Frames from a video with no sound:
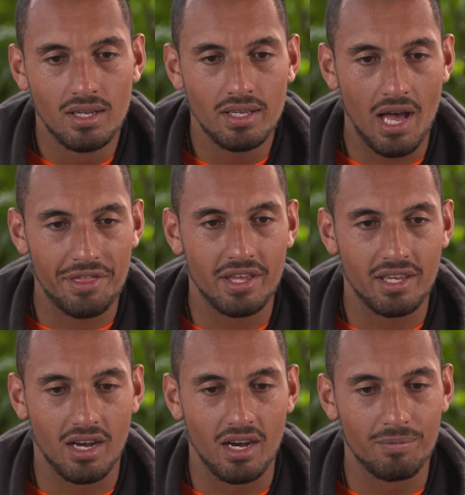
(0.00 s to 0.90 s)
Yeah, I
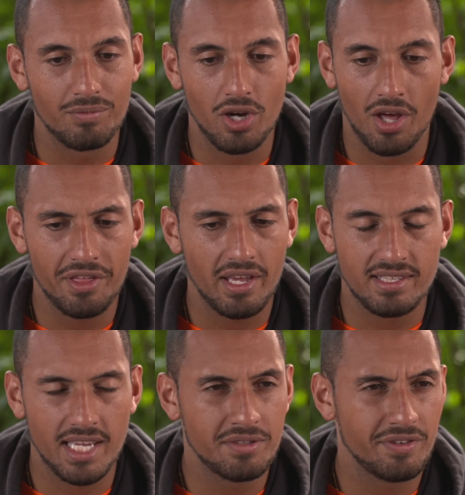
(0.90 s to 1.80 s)
think I think our
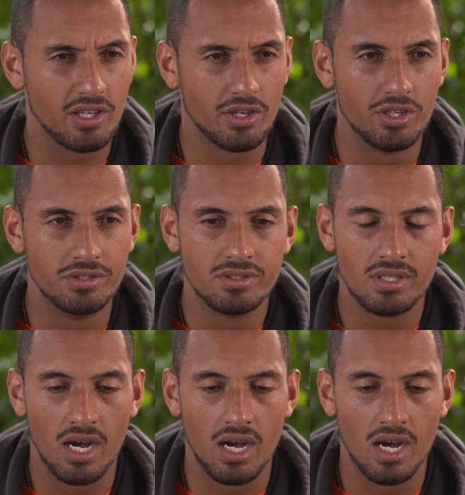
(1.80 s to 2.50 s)
team's feeling good.